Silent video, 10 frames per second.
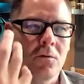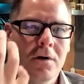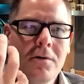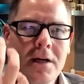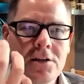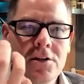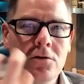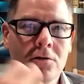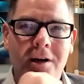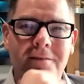What do I
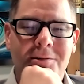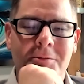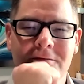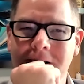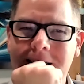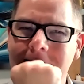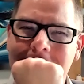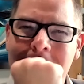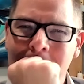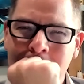do? Do you have some advice?